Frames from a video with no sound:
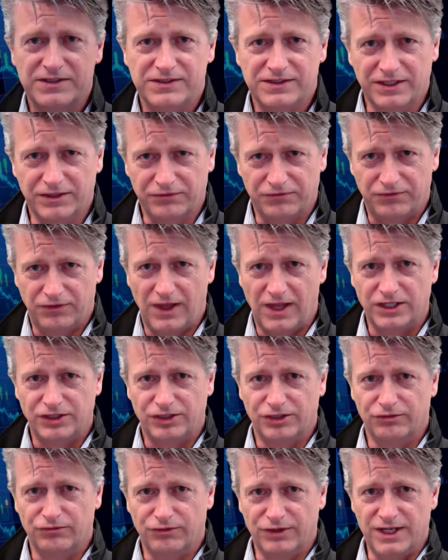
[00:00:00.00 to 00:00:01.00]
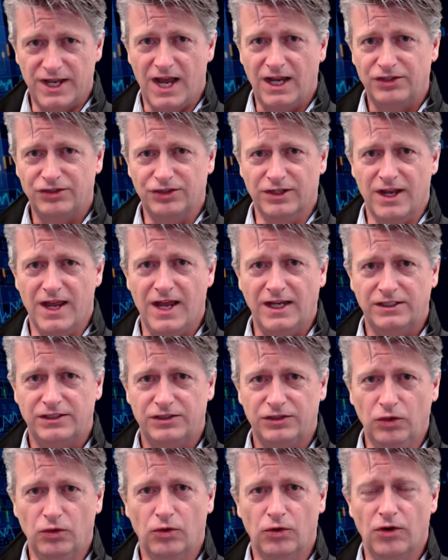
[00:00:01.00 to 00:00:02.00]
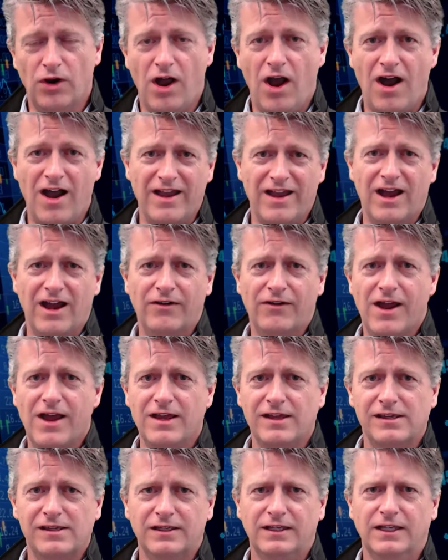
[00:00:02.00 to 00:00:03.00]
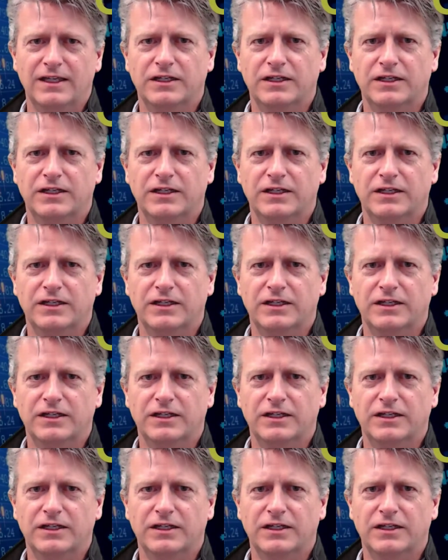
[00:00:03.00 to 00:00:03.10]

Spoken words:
Inflation Reduction Act, or IRA,